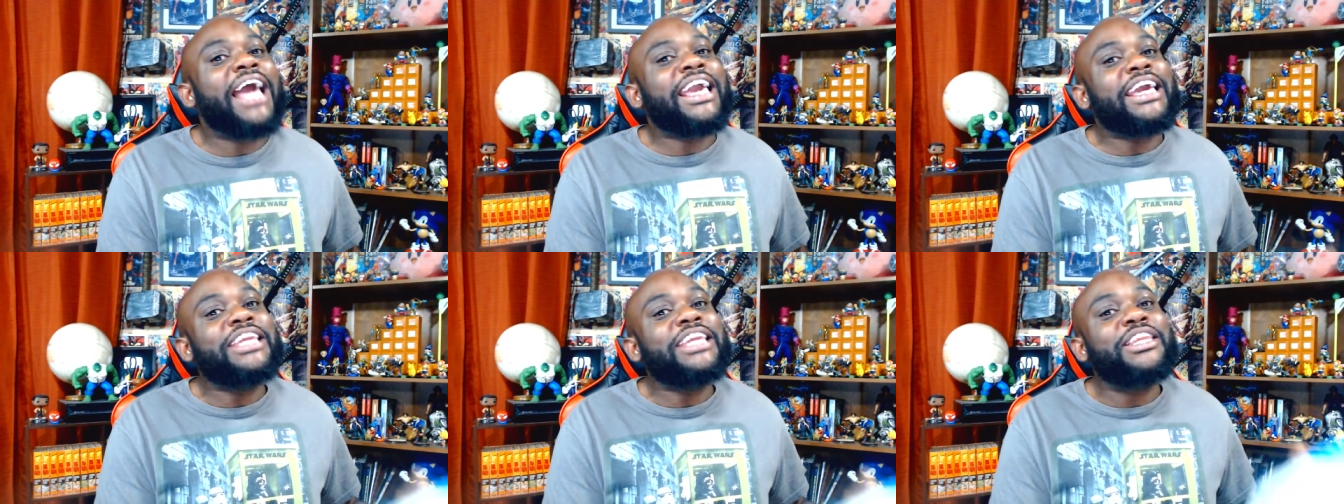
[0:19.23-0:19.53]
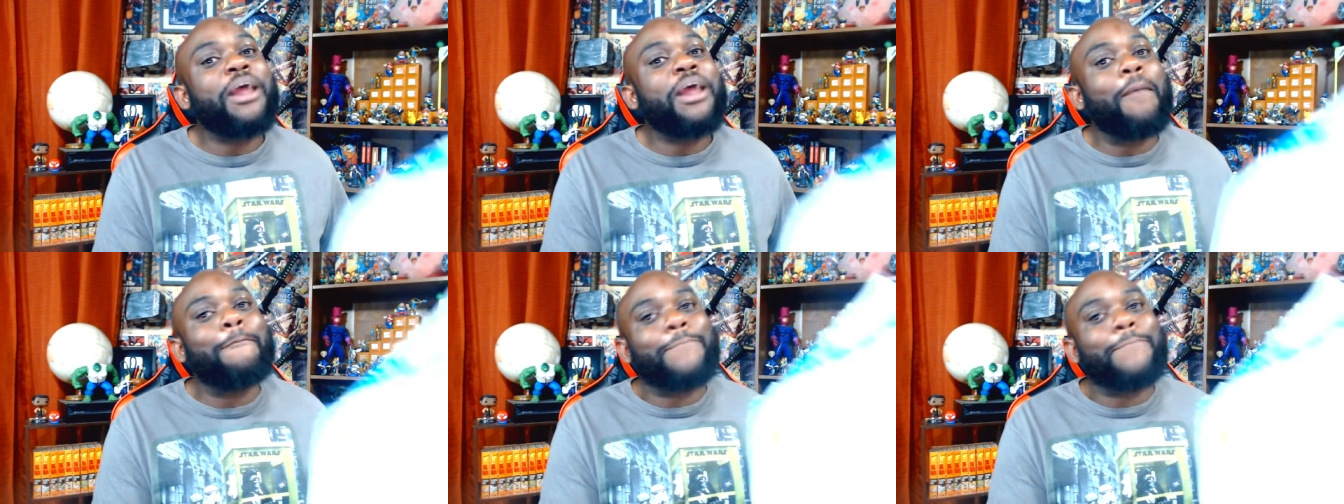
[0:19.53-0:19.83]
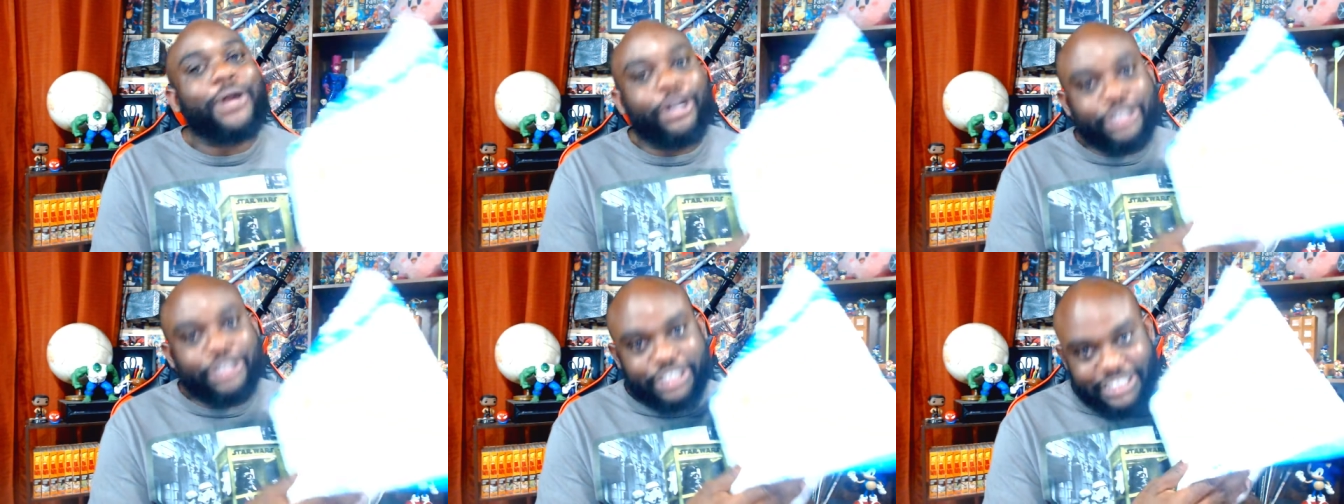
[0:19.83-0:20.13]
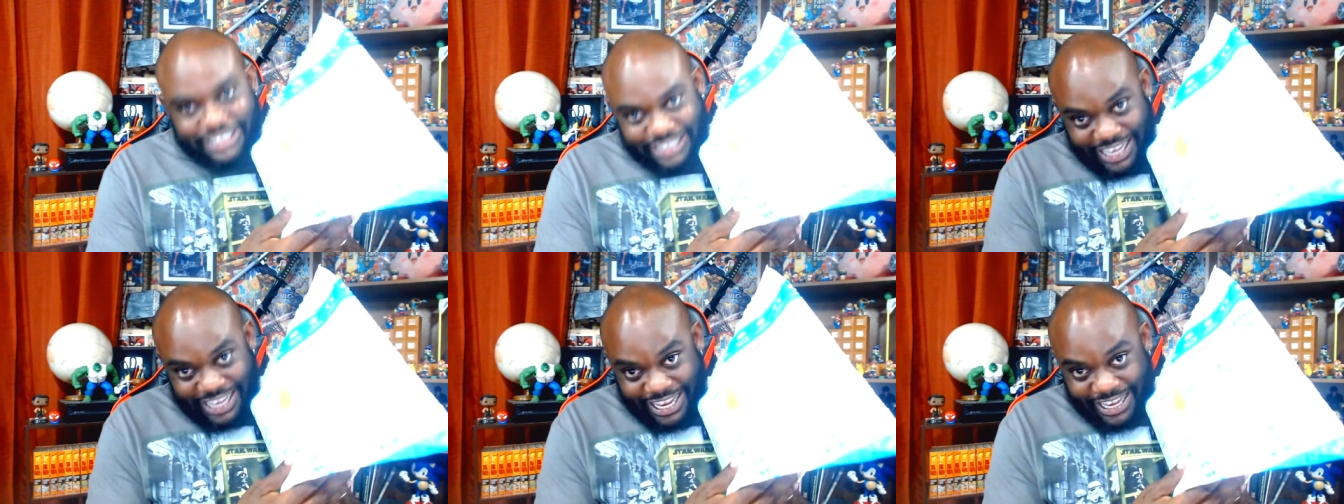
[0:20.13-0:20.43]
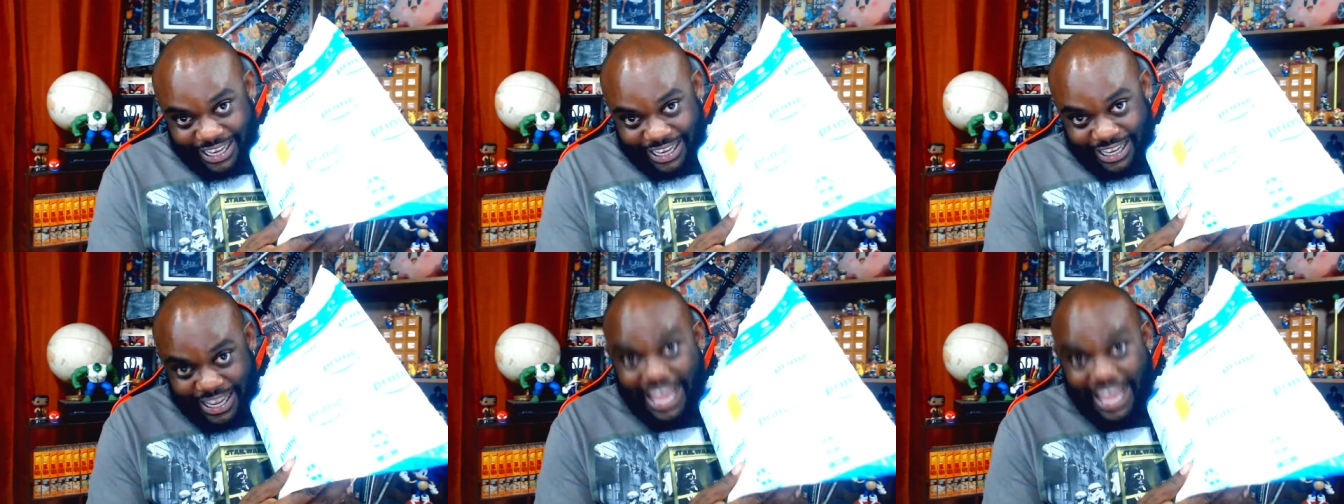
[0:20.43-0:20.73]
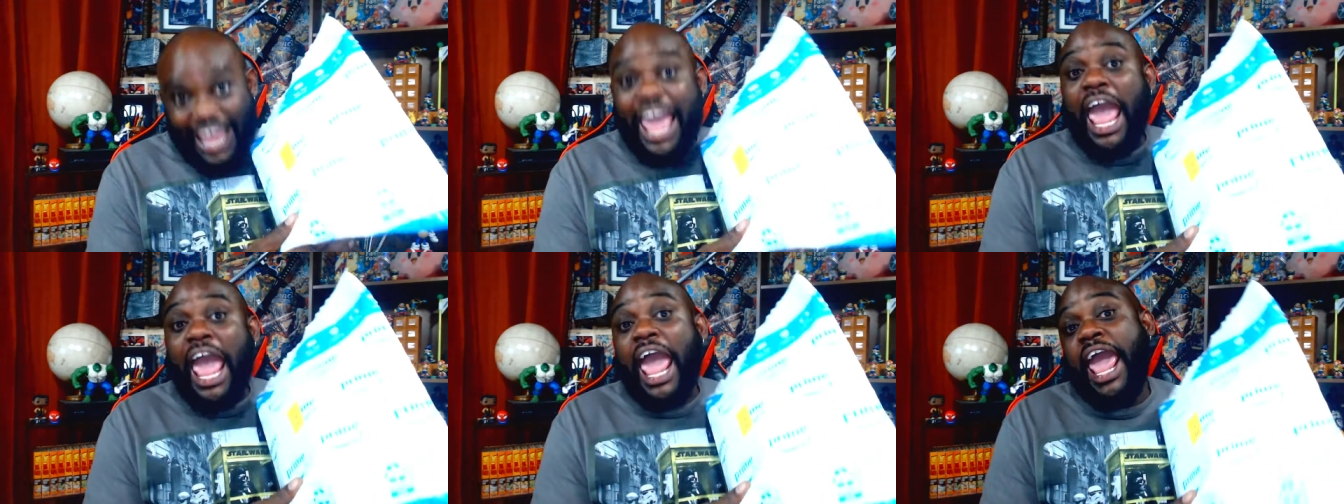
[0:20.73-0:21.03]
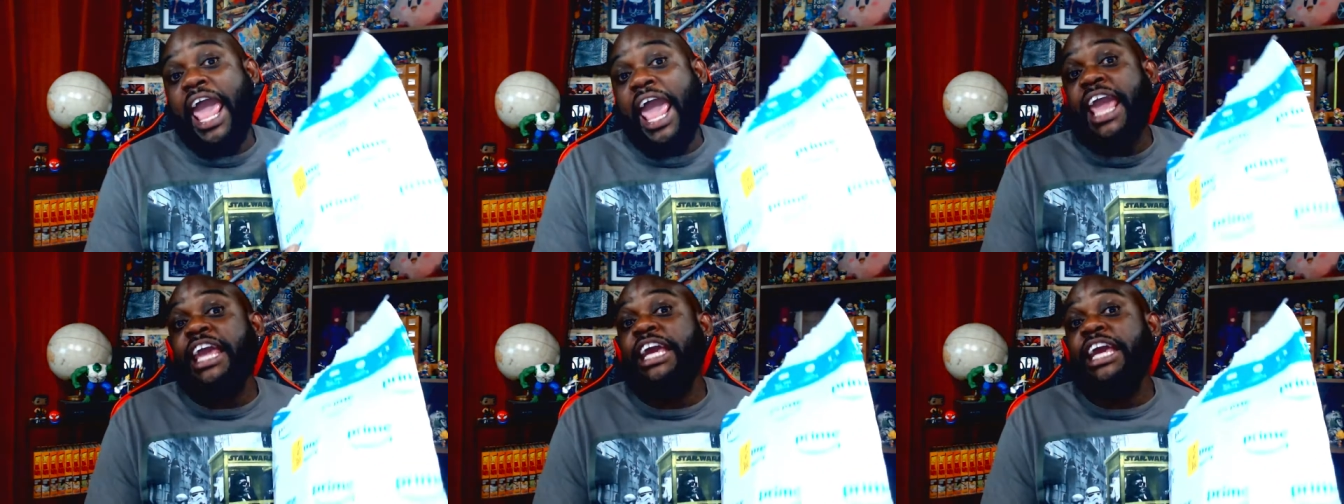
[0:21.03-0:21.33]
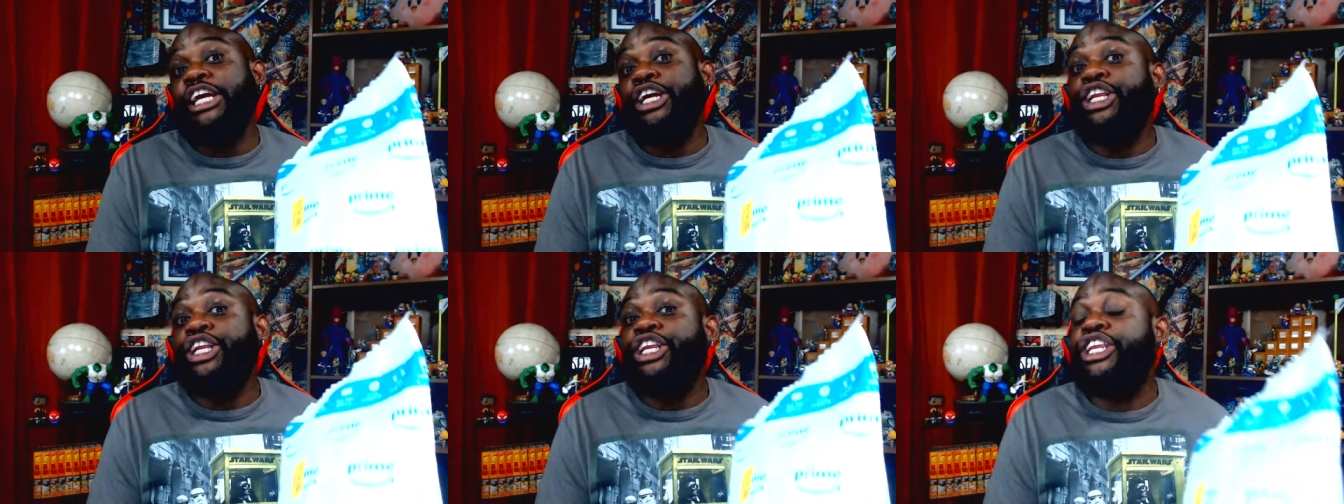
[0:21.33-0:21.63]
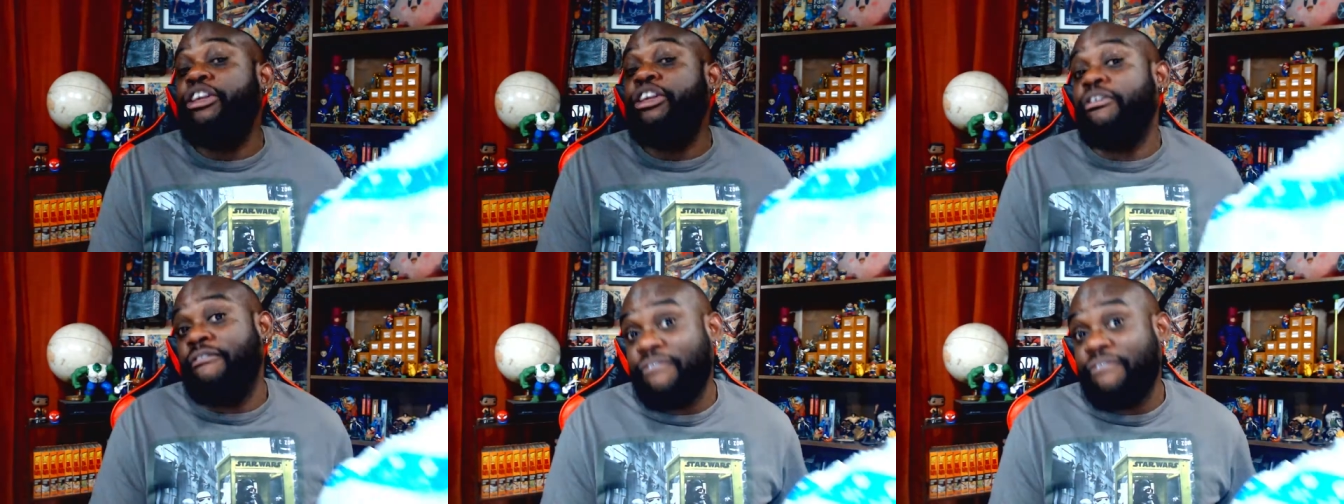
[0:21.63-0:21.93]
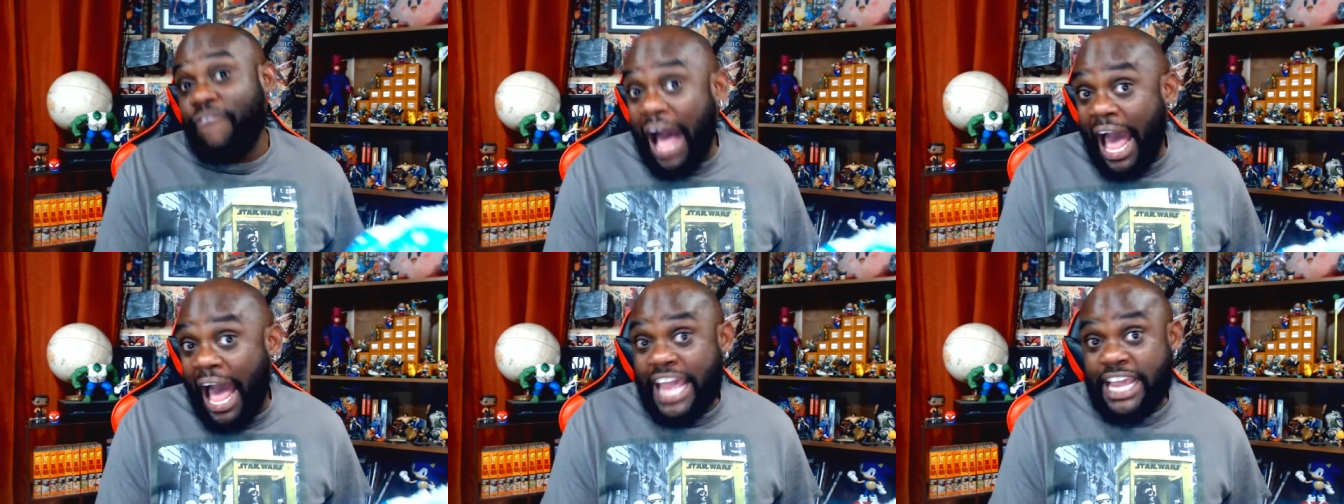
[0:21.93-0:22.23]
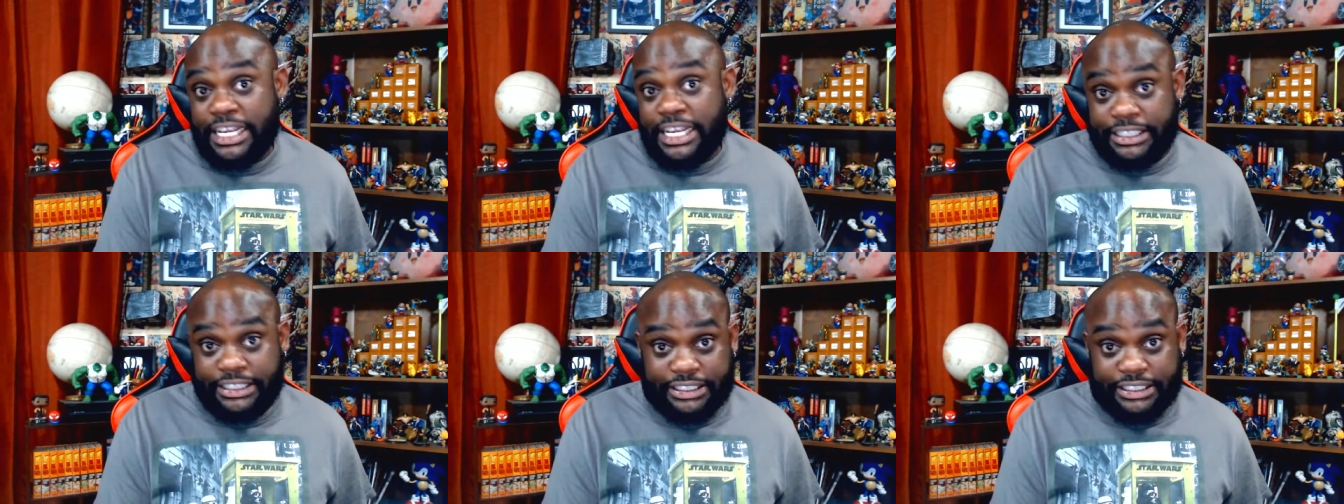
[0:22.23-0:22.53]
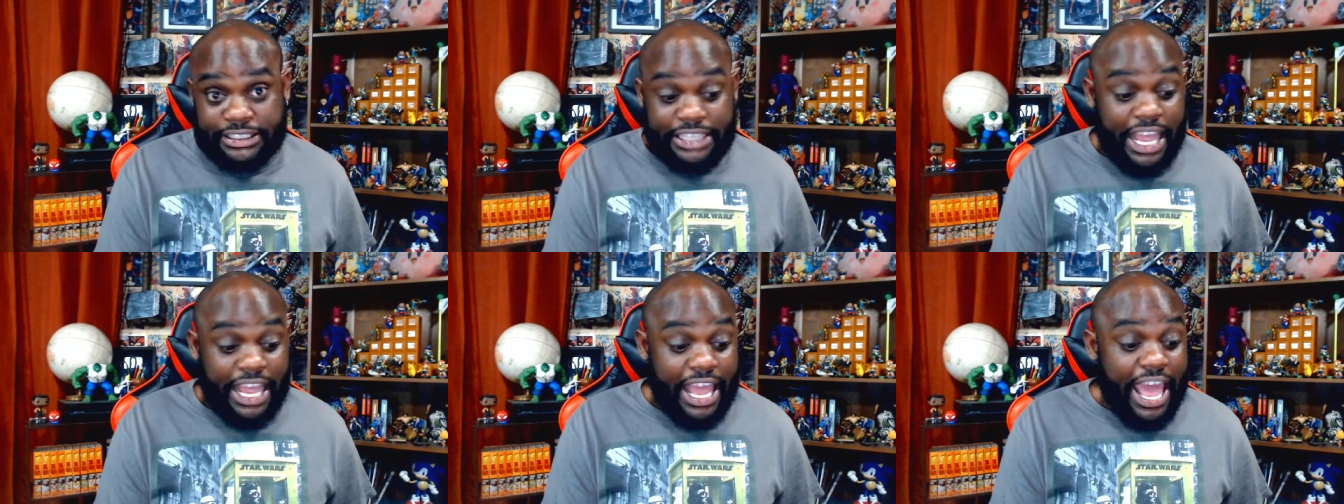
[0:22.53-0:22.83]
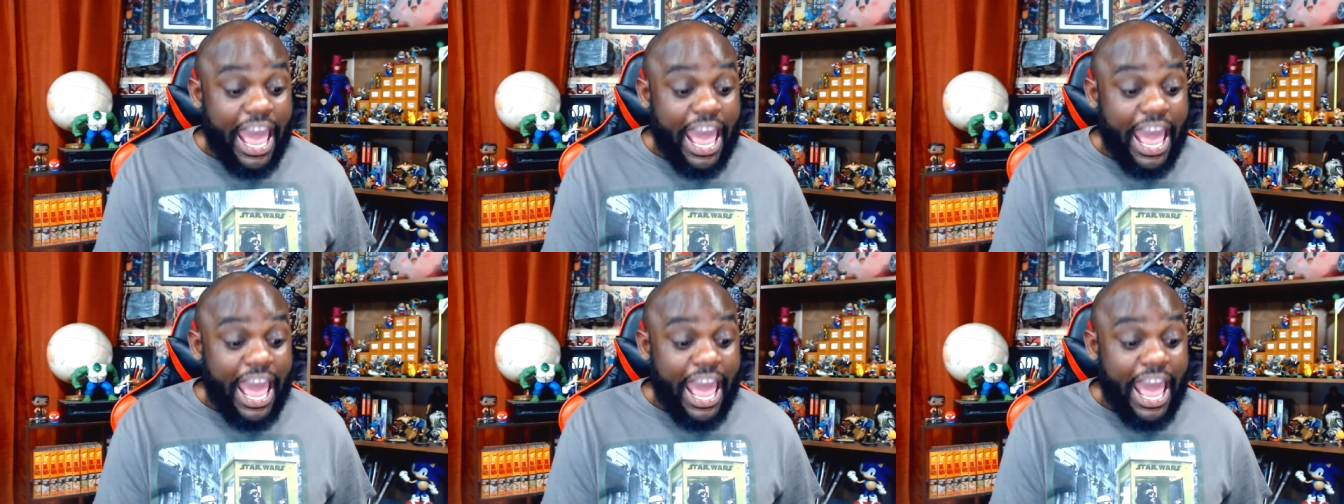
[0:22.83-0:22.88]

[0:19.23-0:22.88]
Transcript: end up purchasing a device.